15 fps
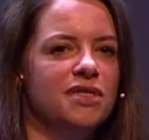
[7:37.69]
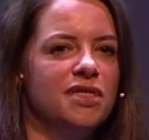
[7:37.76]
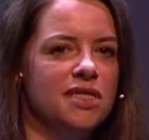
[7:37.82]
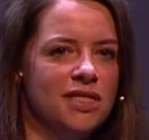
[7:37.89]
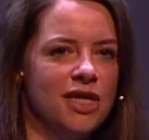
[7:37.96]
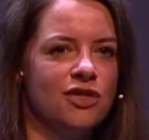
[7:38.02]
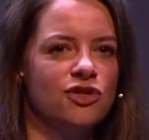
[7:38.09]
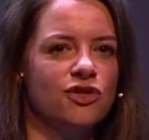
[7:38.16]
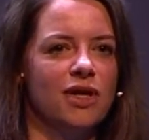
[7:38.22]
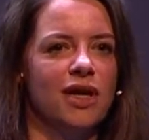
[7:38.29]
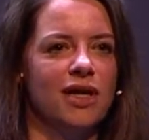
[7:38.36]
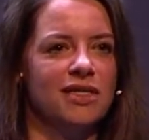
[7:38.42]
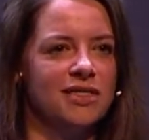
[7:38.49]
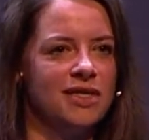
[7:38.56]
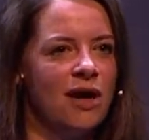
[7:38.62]

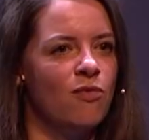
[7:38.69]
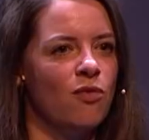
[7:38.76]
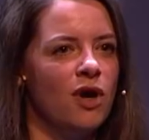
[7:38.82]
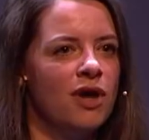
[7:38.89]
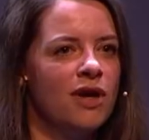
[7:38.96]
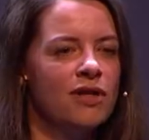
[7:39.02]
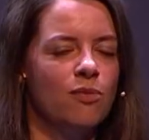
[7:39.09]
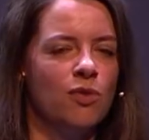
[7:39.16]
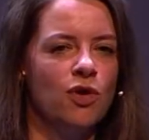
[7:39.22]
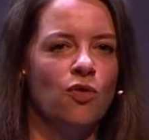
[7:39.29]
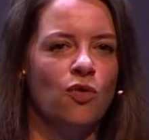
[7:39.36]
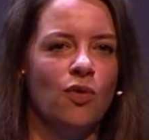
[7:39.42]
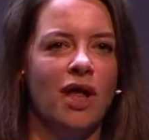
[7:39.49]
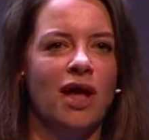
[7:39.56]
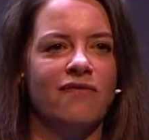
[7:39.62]
decentralized network that we
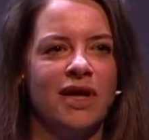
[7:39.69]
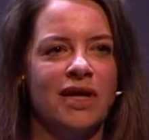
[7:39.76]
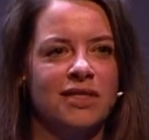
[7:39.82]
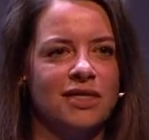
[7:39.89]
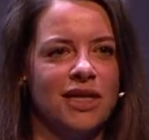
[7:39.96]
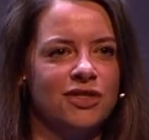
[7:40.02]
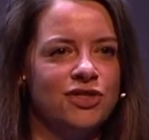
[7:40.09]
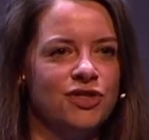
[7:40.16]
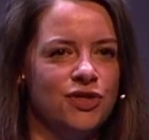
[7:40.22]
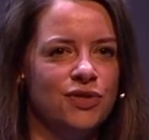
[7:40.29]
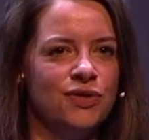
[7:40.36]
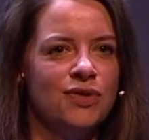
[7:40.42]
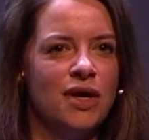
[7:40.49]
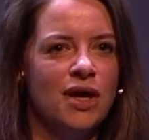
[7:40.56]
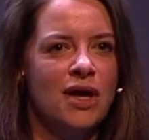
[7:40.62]
all have access
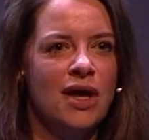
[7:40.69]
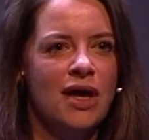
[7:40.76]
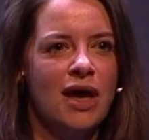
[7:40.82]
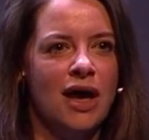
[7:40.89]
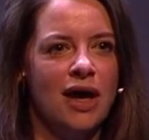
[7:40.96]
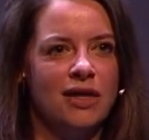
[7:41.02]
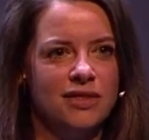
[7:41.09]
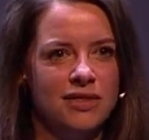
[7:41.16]
to,